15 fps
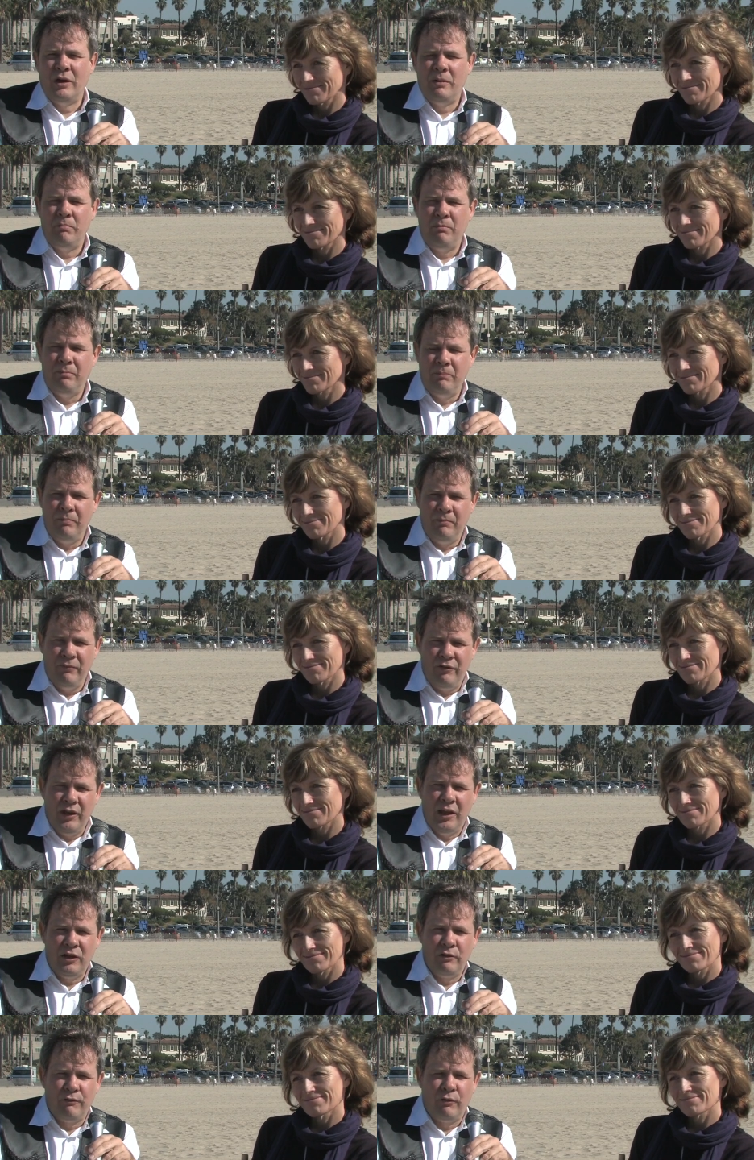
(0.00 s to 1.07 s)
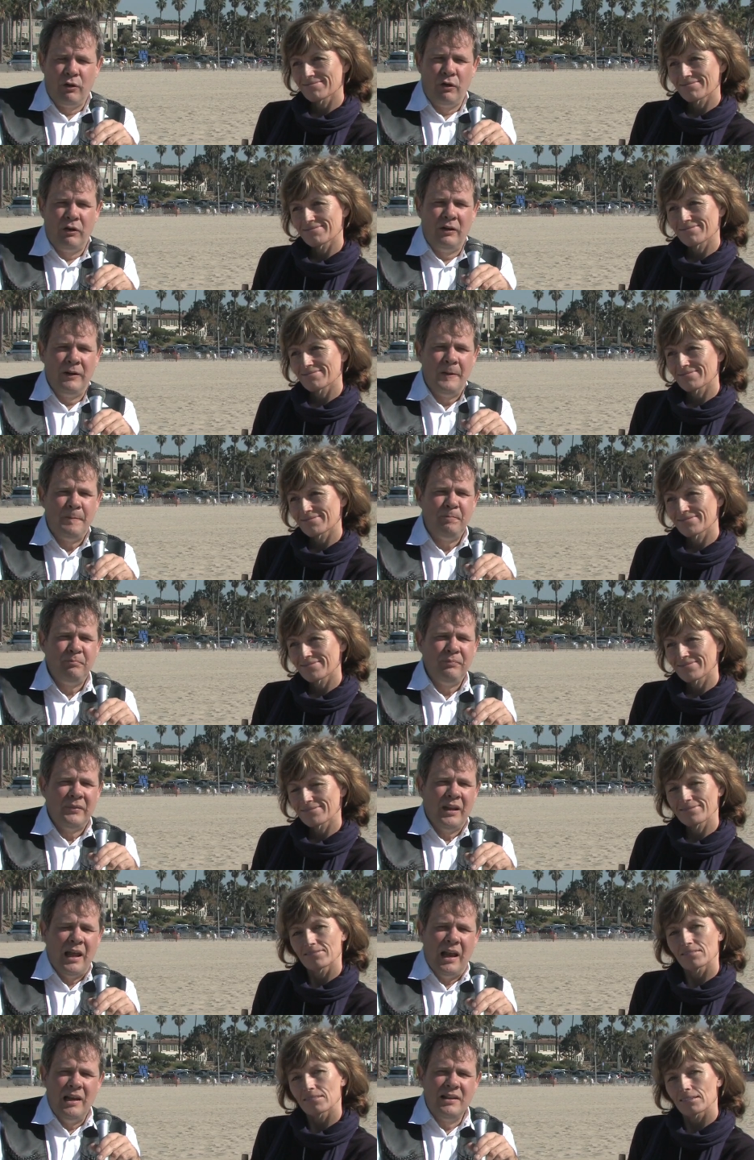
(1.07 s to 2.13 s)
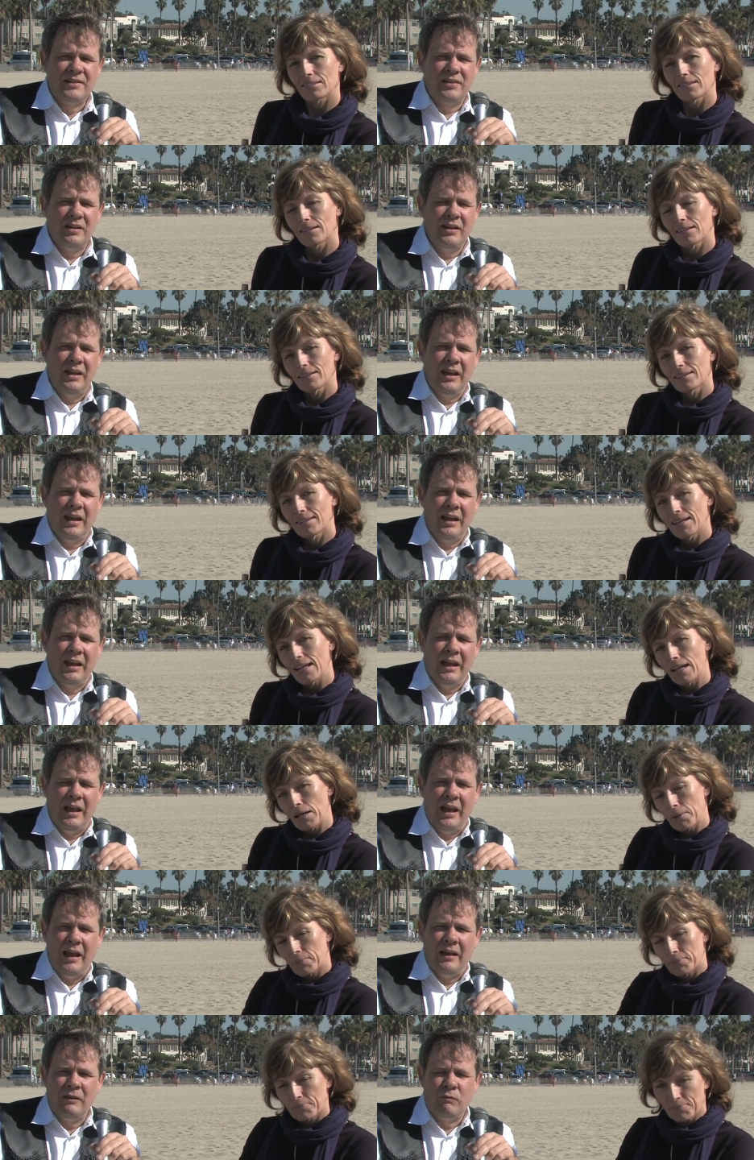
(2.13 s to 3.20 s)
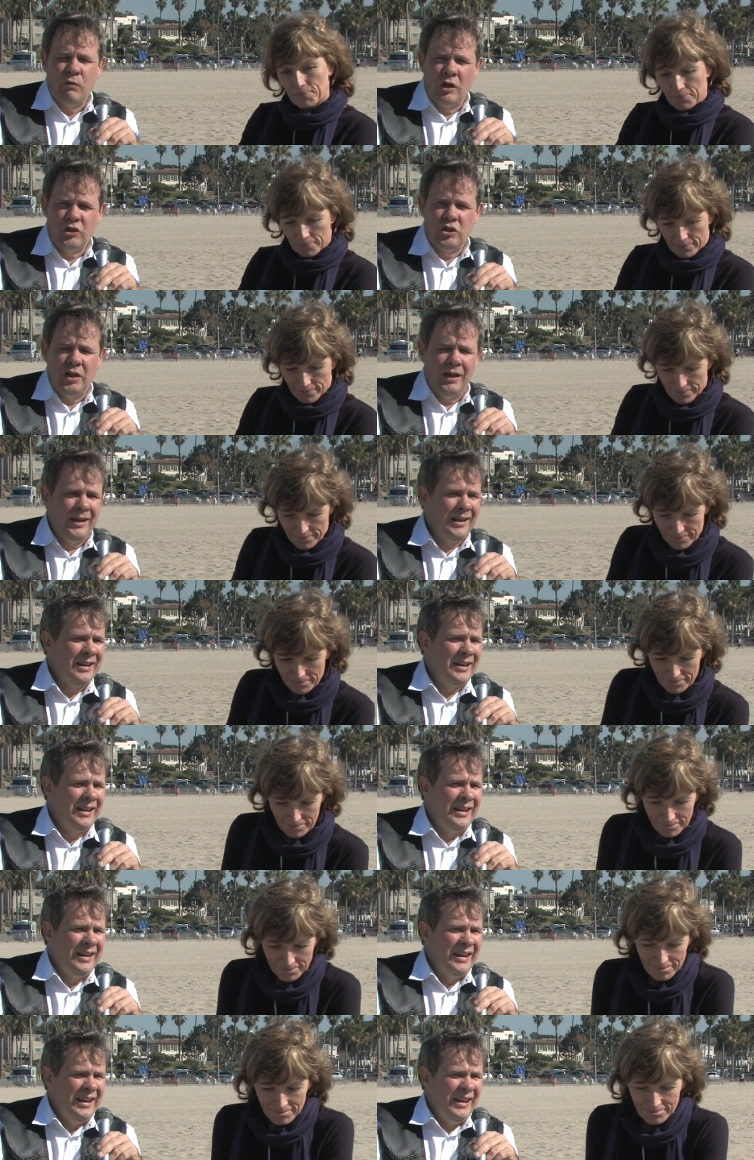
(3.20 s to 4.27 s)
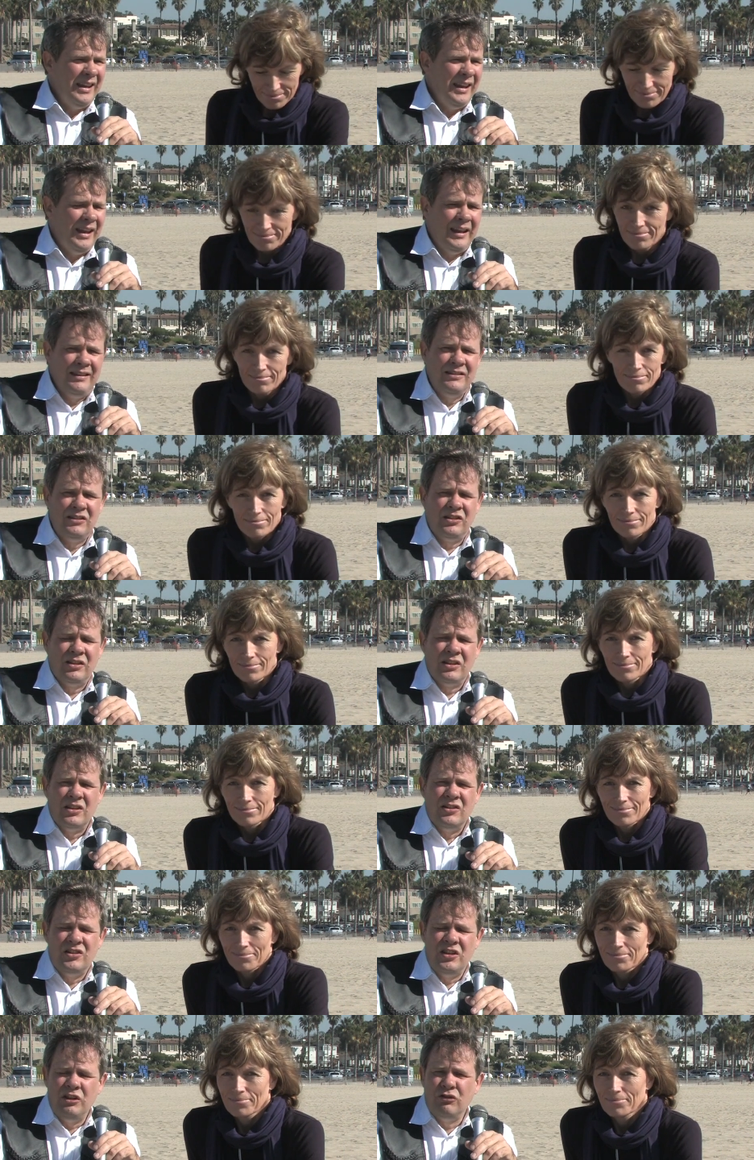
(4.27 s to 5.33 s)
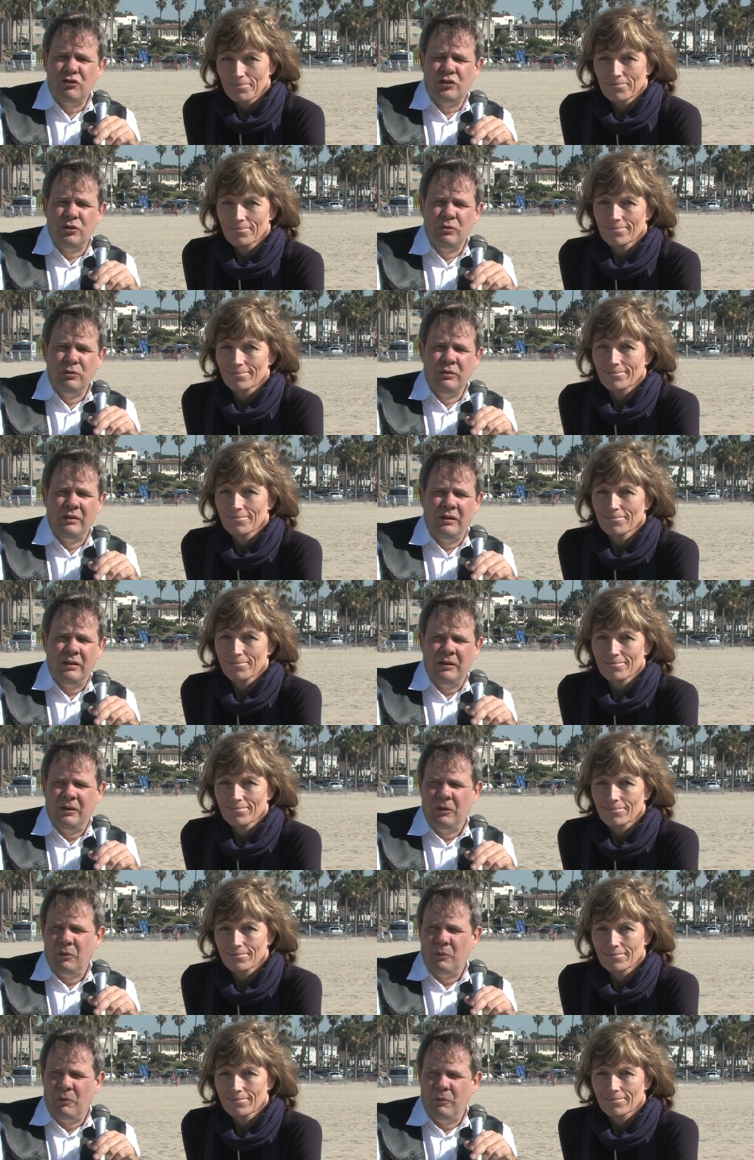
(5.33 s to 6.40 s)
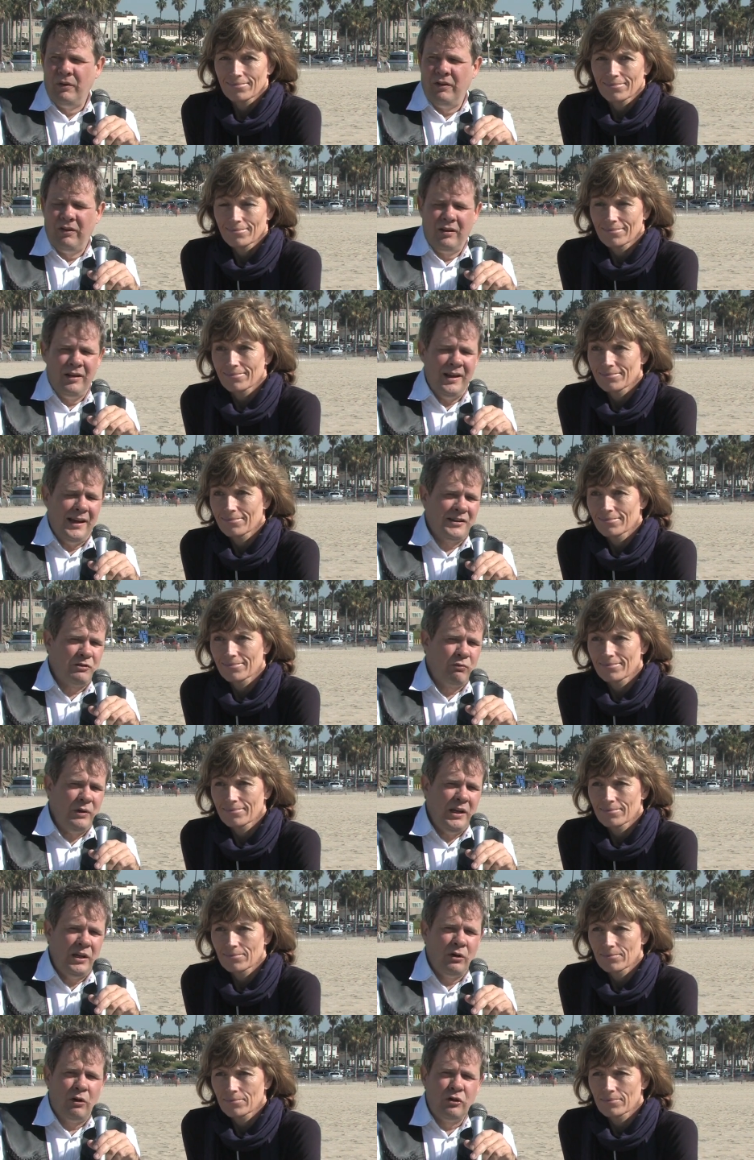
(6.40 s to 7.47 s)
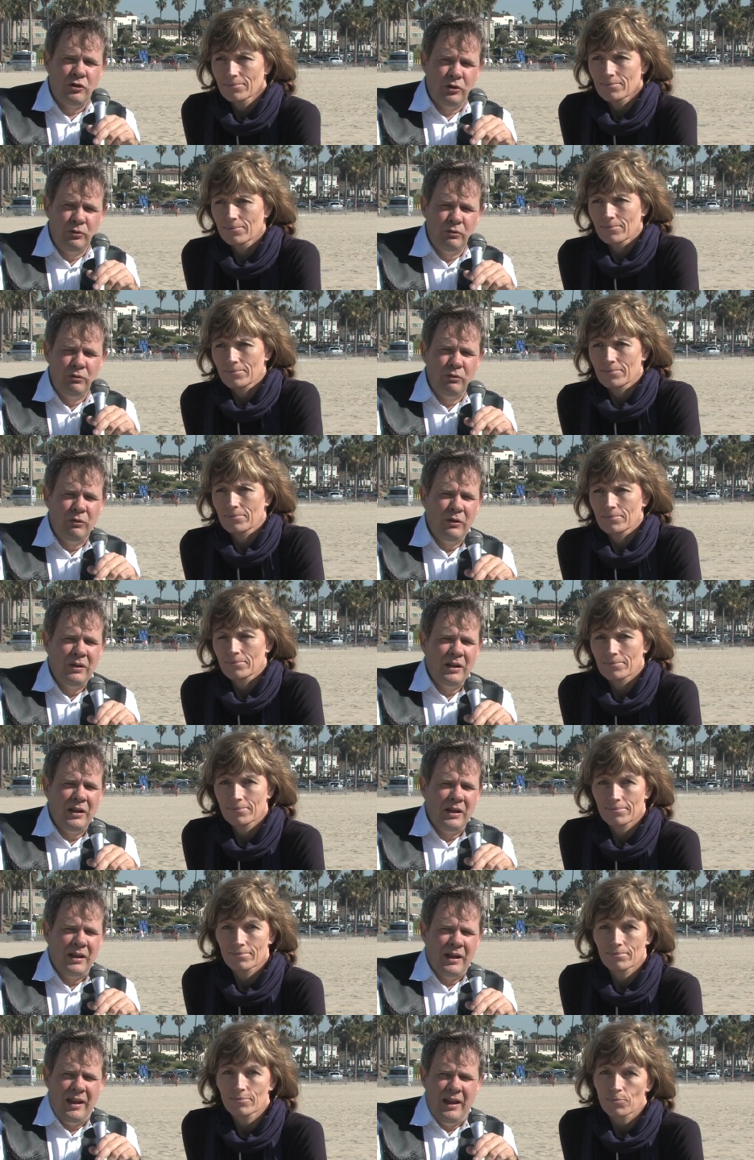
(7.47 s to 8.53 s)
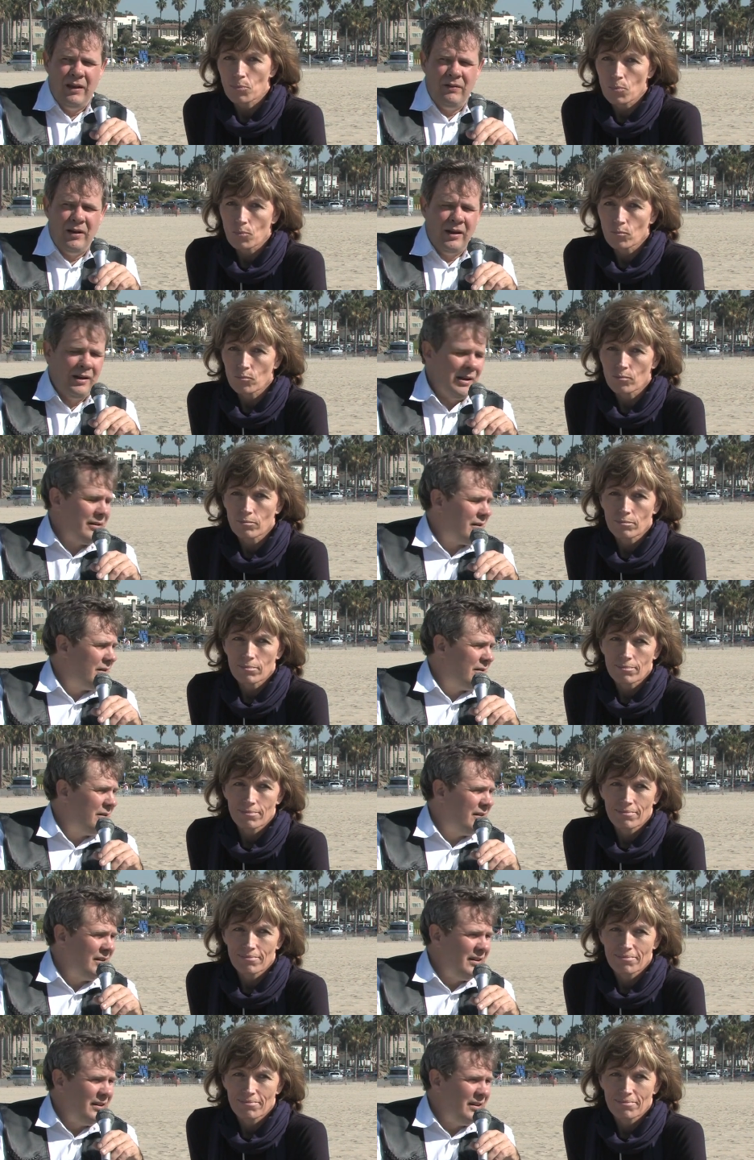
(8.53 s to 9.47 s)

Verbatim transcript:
Speaker 1: and thank you for listening and watching. And see you soon within the next week or two, having another